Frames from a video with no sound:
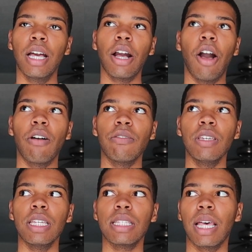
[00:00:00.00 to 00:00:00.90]

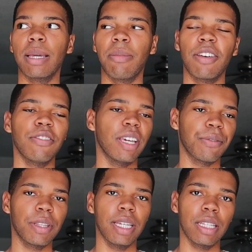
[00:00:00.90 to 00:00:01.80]
Coffee is like my
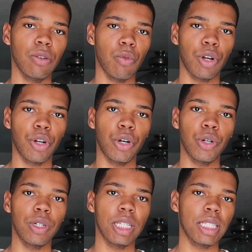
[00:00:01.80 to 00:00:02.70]
favorite thing in the
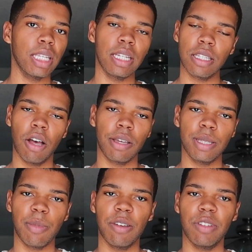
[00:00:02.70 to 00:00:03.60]
world. TikTok is
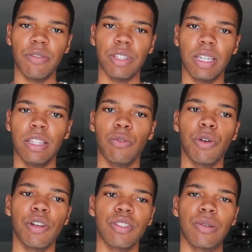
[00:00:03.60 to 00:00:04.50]
my favorite thing in the
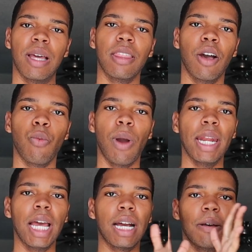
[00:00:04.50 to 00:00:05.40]
world, so I thought, why
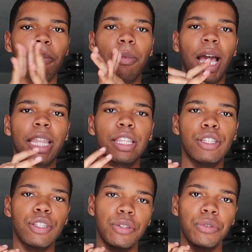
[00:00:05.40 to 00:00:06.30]
not combine the
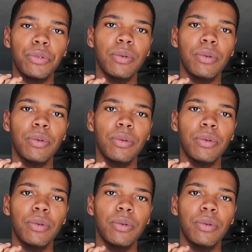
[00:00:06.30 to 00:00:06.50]
two?